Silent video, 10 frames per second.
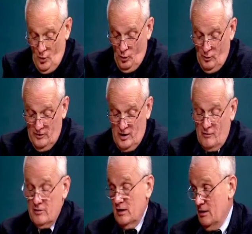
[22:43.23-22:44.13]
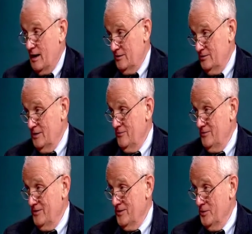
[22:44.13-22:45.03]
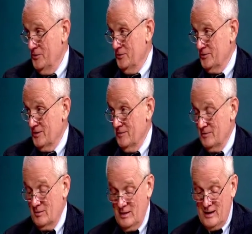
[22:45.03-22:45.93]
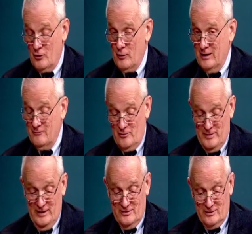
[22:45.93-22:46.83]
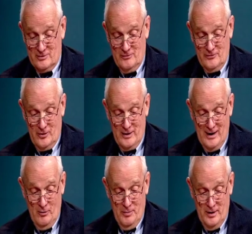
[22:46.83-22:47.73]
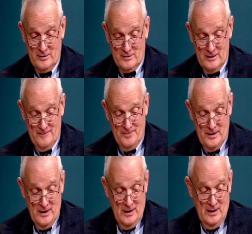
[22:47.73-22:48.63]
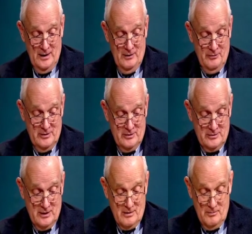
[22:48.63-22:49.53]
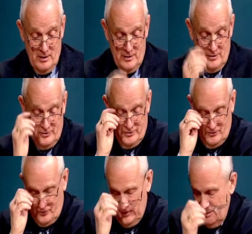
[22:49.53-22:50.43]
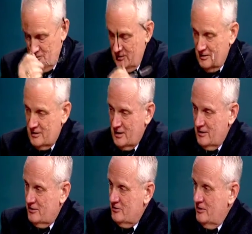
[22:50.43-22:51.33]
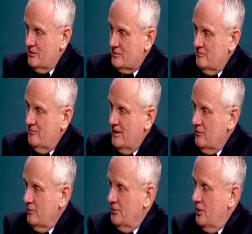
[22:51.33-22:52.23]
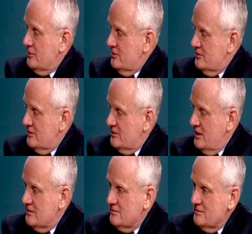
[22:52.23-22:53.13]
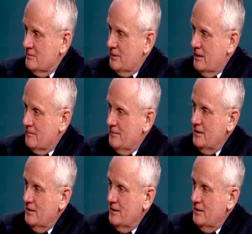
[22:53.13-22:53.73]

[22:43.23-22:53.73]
Well, we've covered a lot of stuff. You know, there's a lot of great information so far. How about if we just take a minute or two for each of you to kind of share some final thoughts and suggestions about